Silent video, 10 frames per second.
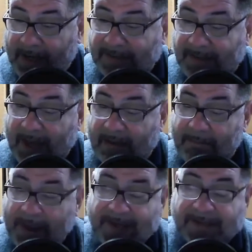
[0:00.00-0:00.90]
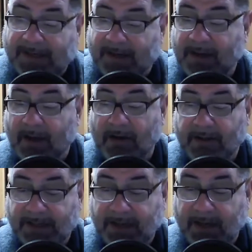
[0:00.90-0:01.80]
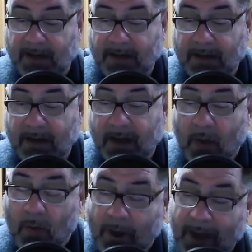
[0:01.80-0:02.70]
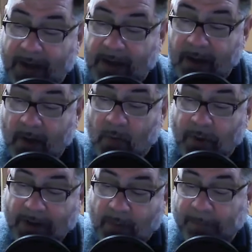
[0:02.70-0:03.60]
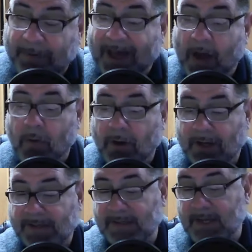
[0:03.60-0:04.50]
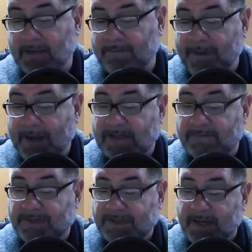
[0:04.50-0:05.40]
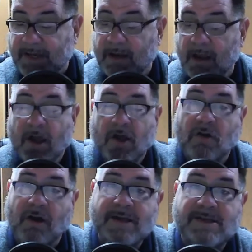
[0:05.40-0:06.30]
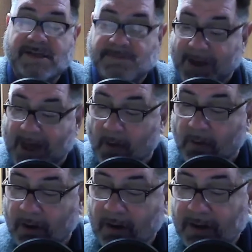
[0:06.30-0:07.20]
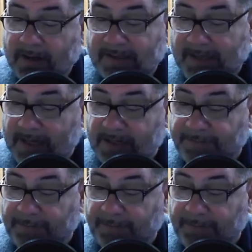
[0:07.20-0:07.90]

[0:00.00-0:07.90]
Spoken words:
It is an amazing guarantee. When we were powerless in the face of sin, Christ's power set